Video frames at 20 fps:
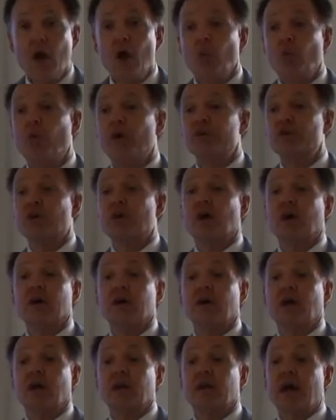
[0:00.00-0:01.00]
which
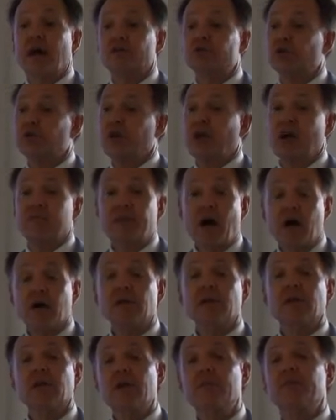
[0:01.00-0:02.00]
allows you to have
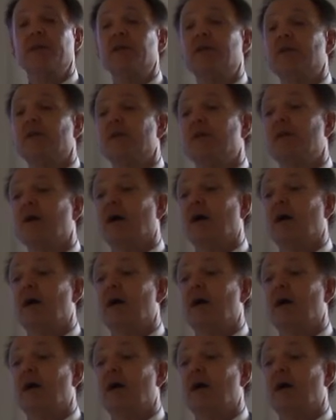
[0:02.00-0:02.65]
unlimited